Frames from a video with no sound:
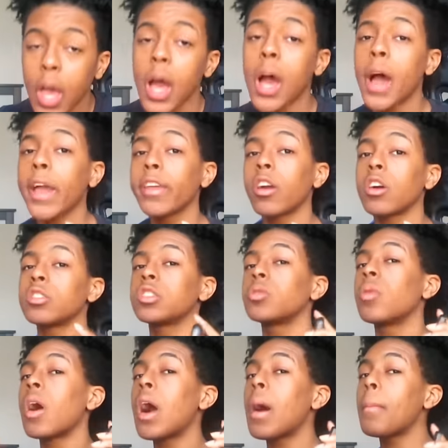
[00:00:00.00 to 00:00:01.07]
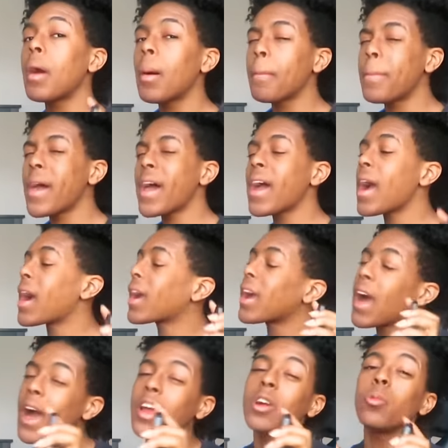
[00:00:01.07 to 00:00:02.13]
Alright y'all, so my bad, I
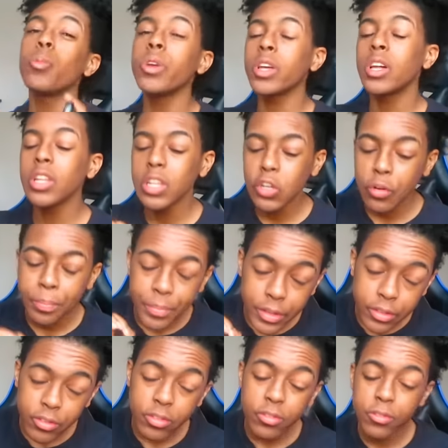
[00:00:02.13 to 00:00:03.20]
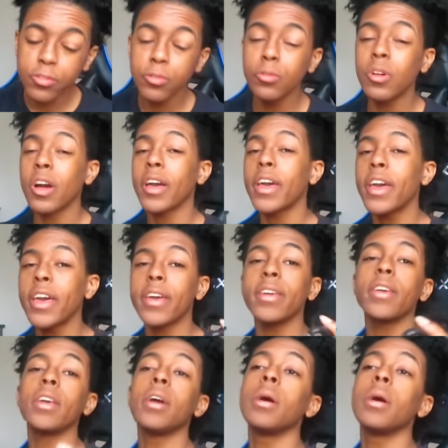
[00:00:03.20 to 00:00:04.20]
kinda went a little bit too ahead,